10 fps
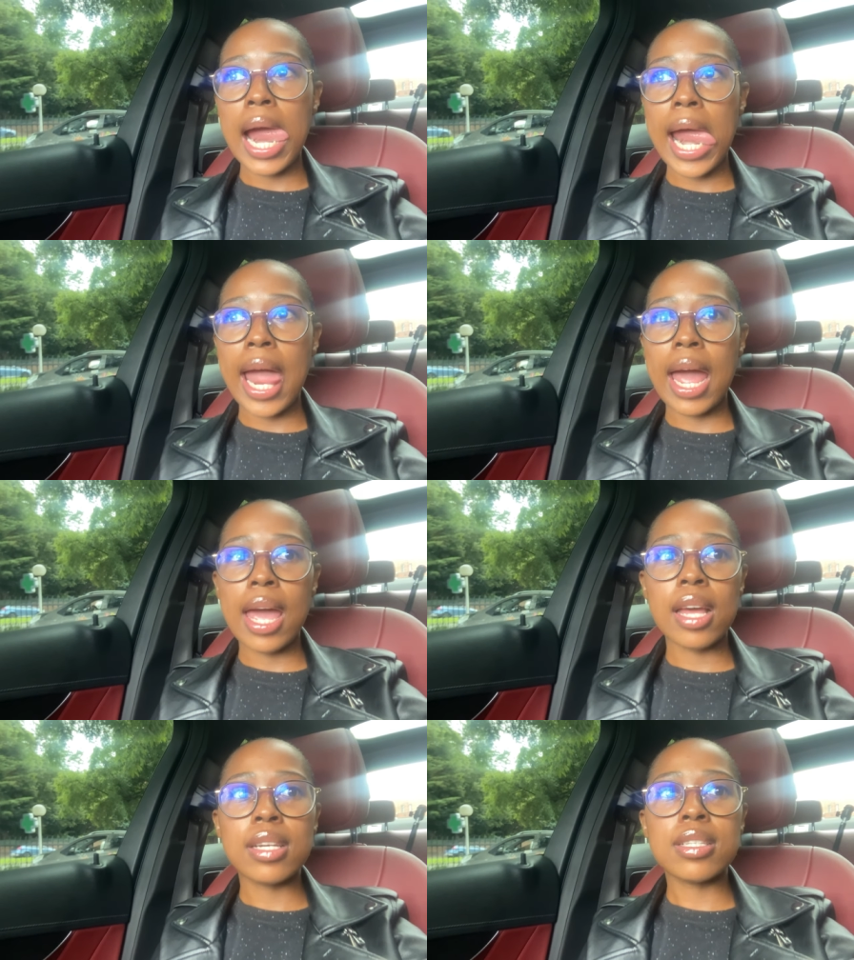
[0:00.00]

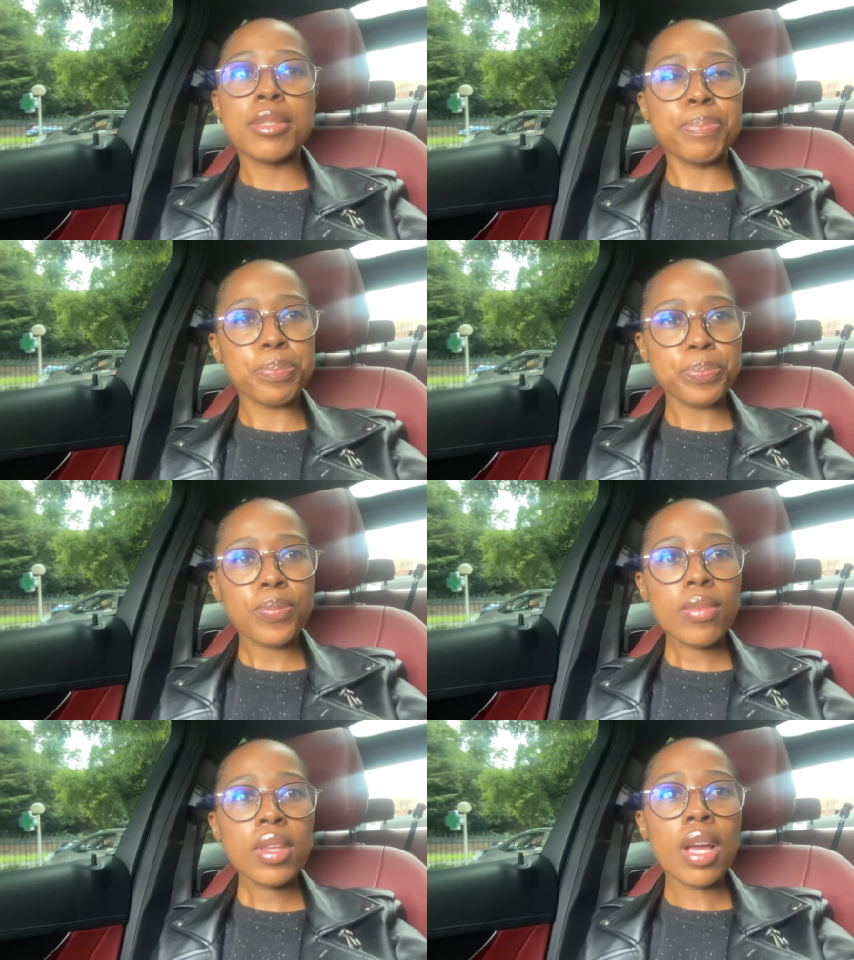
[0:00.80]
And
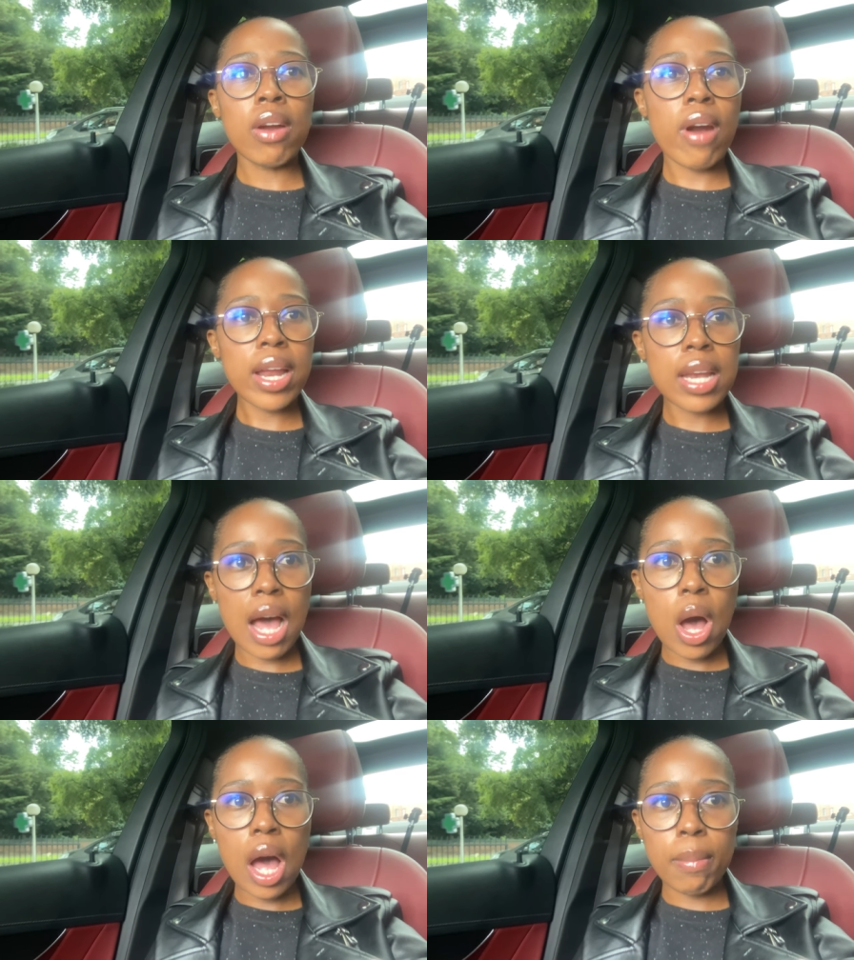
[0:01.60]
right now